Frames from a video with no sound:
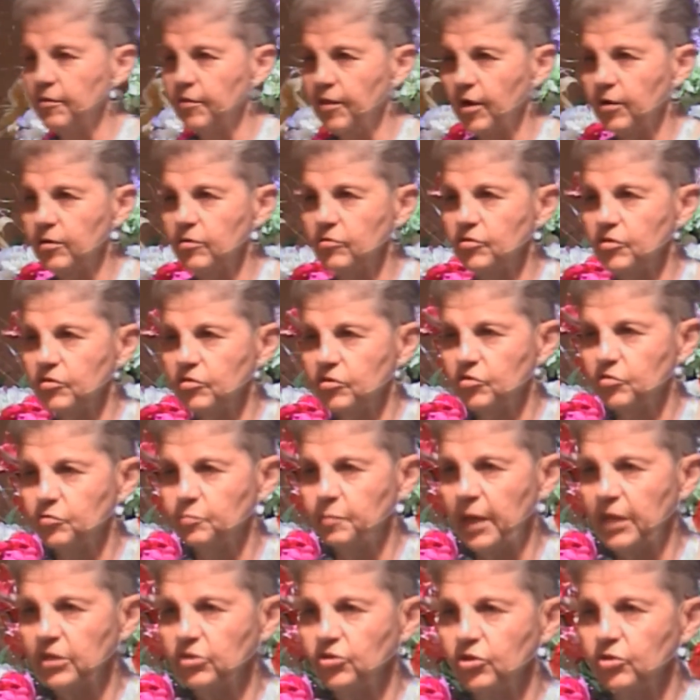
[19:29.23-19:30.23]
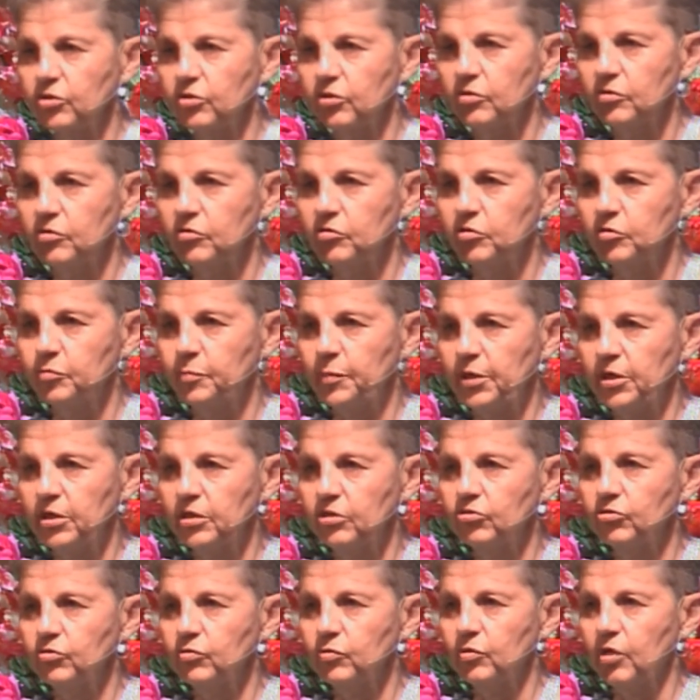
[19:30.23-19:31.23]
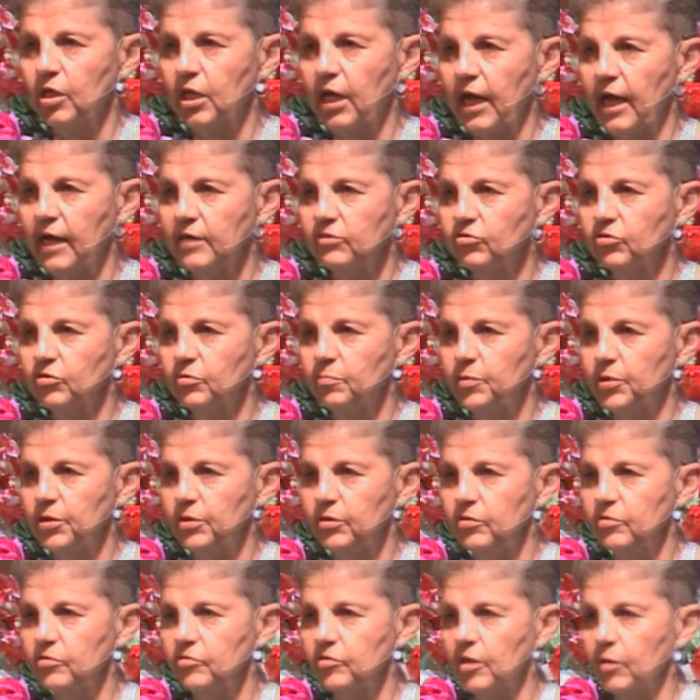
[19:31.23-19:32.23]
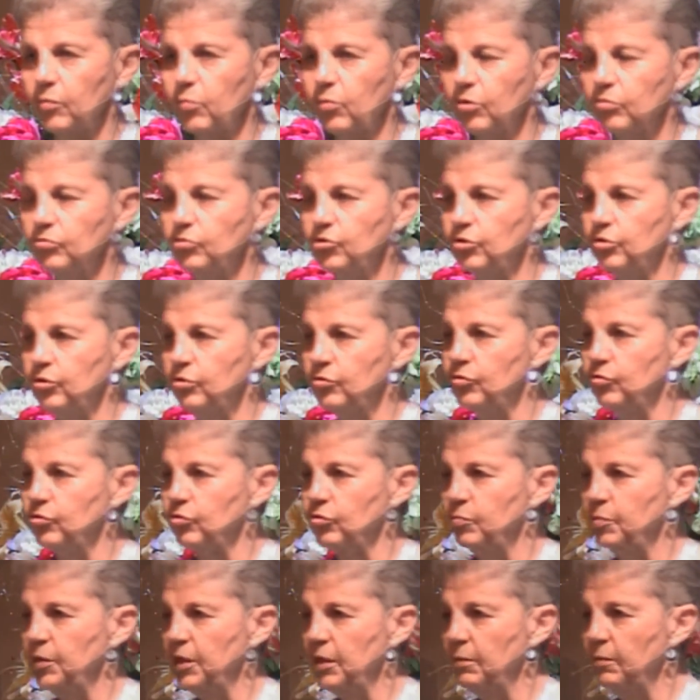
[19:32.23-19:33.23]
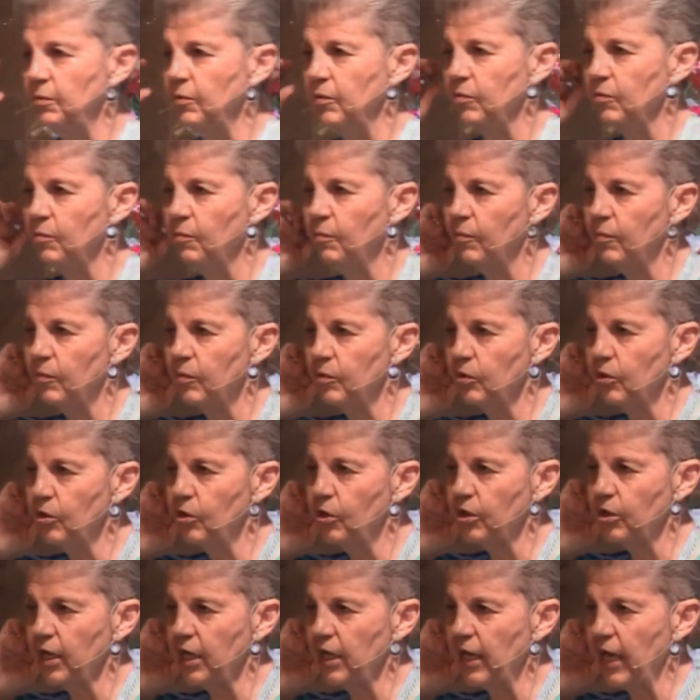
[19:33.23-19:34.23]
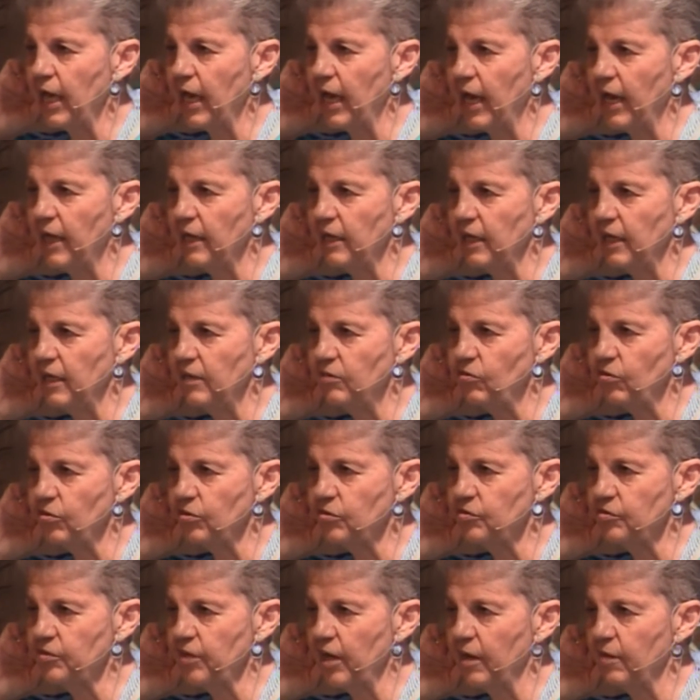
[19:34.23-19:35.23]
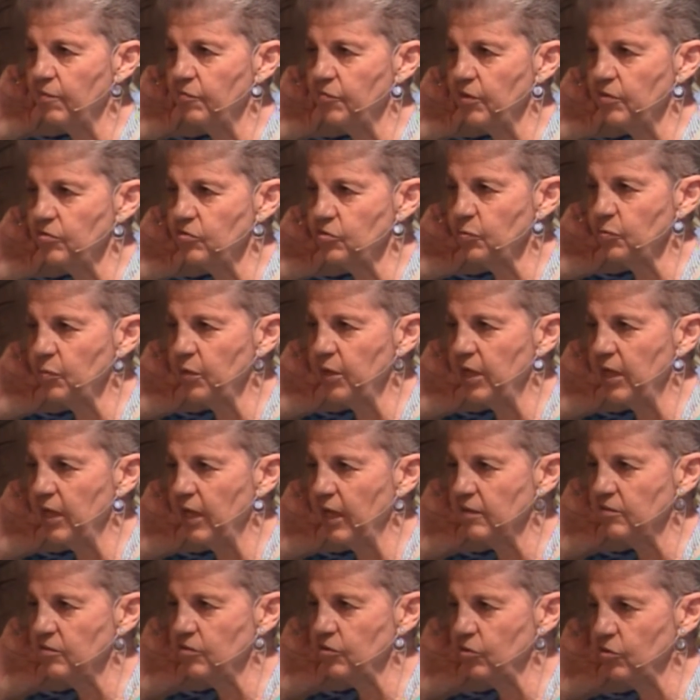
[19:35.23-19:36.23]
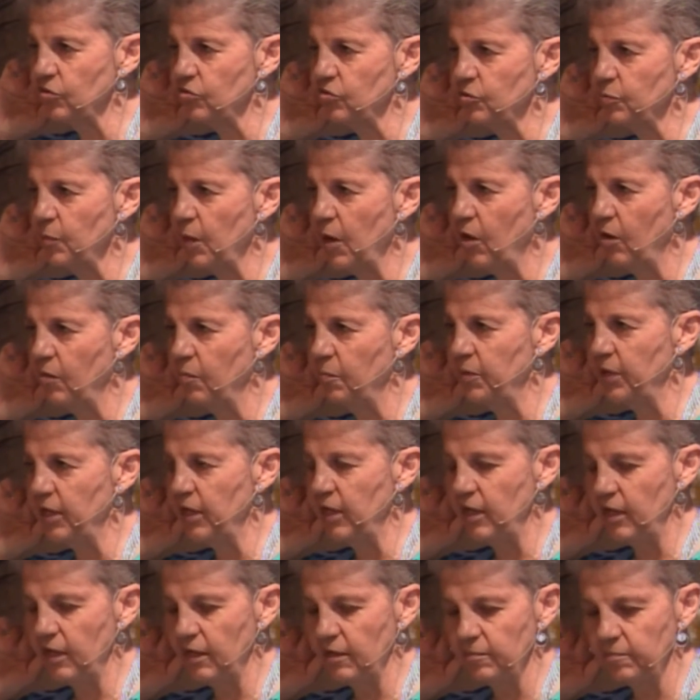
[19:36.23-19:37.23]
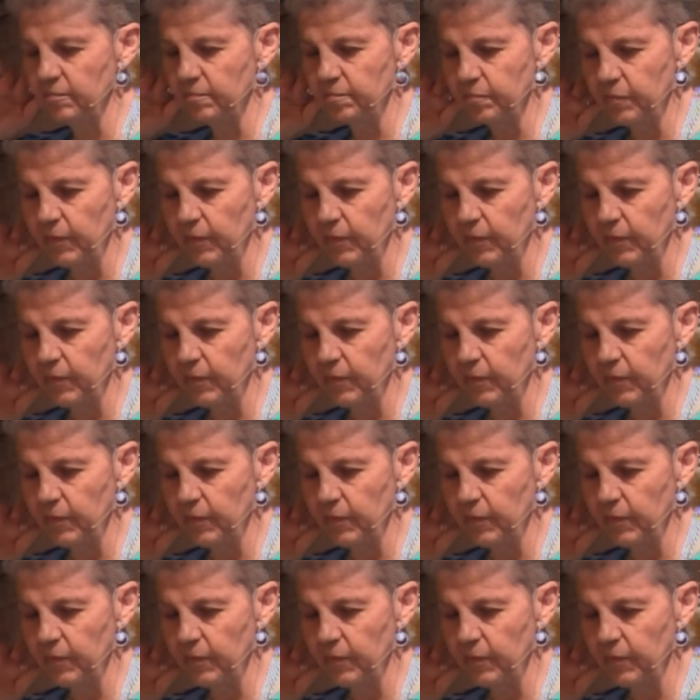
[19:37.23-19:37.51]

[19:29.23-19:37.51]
Those are special spiritual attributes I want you to be looking at in yourself this week as your small being.